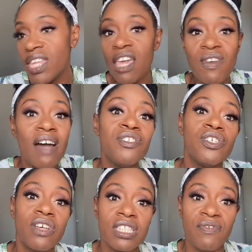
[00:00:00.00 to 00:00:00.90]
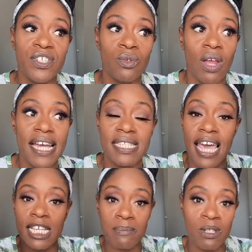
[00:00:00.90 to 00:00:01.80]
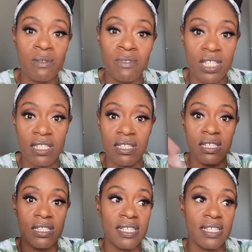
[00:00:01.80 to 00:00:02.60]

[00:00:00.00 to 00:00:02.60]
If you have to use artificial light to expose them to